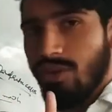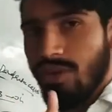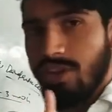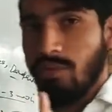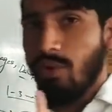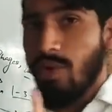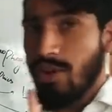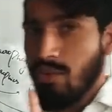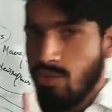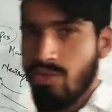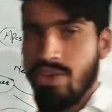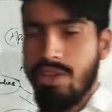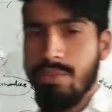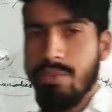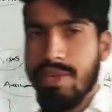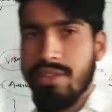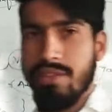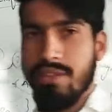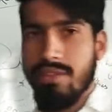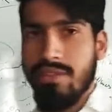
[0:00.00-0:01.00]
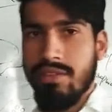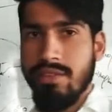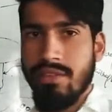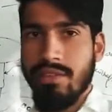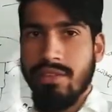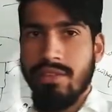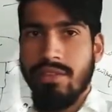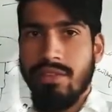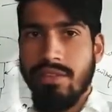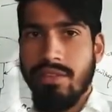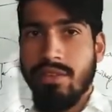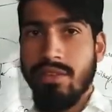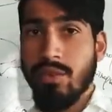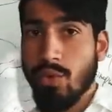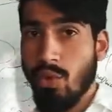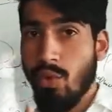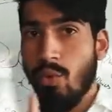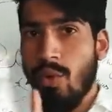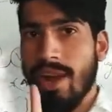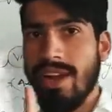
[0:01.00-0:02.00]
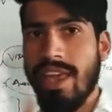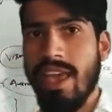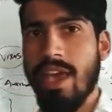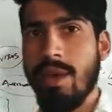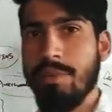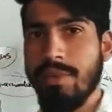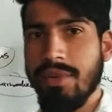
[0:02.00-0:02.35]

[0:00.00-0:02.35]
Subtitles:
3 months. So what happens?